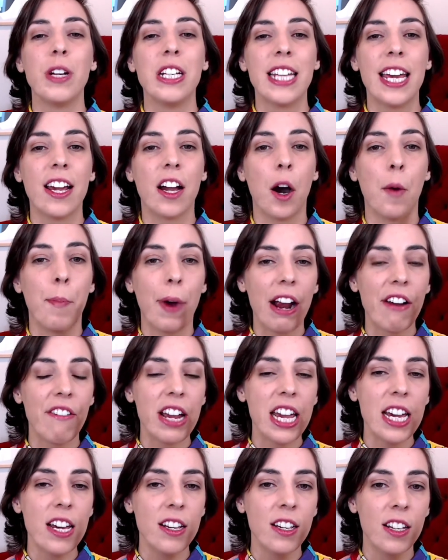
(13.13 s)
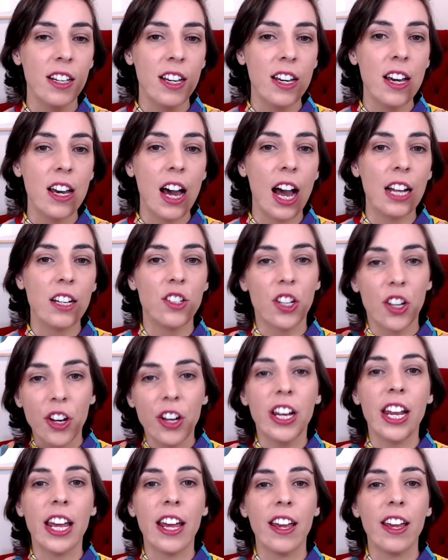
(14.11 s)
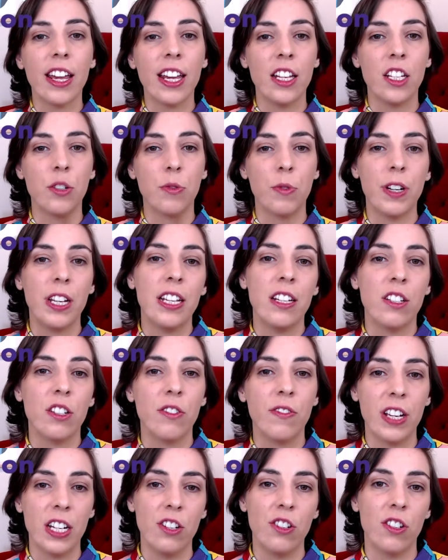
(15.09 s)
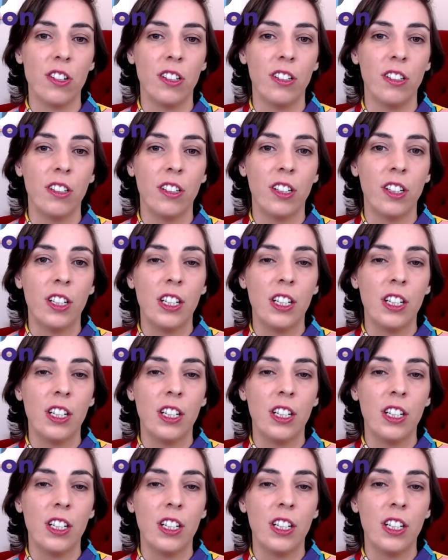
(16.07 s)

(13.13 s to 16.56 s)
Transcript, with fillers: We take our barrier and turn it into an intervention.